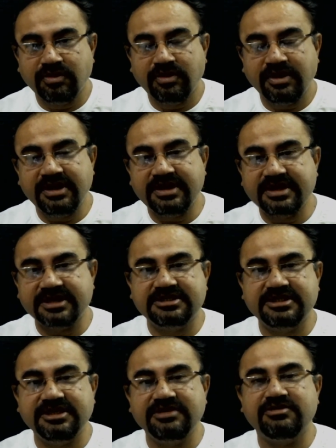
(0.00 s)

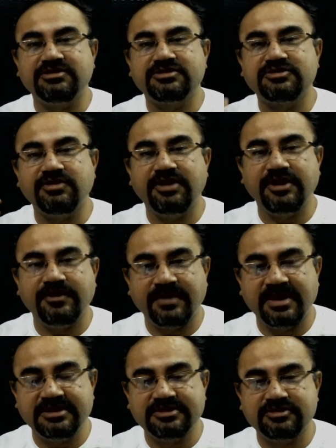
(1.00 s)
interesting or so
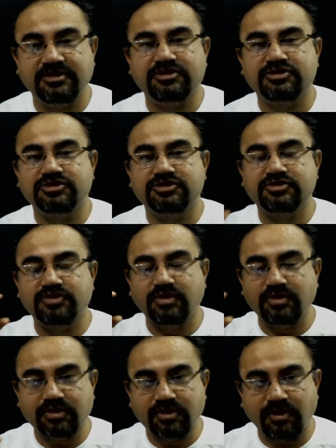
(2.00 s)
advanced or
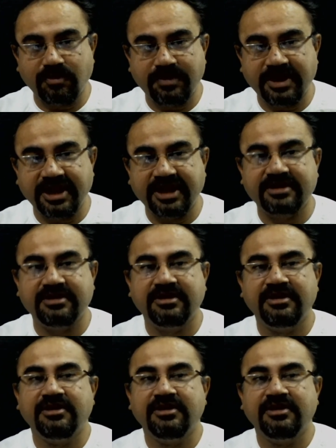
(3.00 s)
so compact